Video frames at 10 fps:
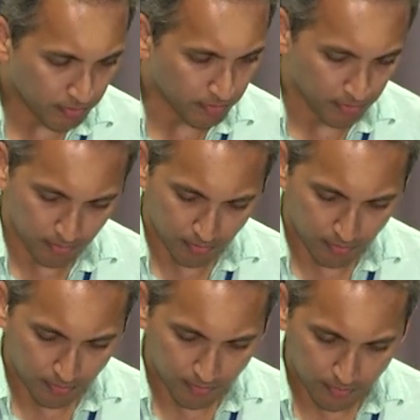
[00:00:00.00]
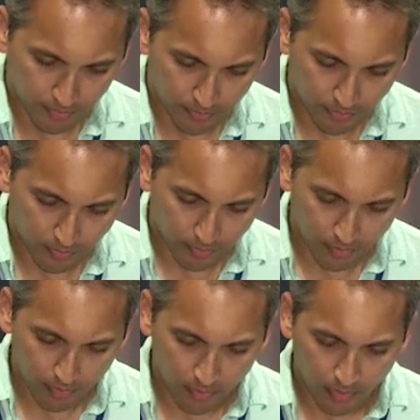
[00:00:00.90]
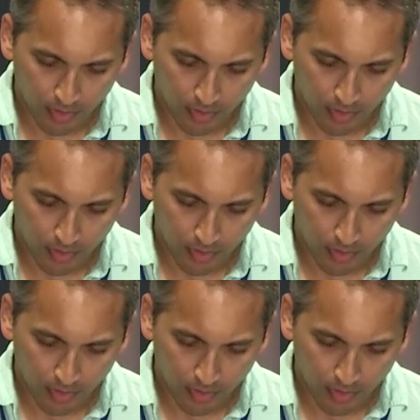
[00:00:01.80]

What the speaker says: Nothing is said.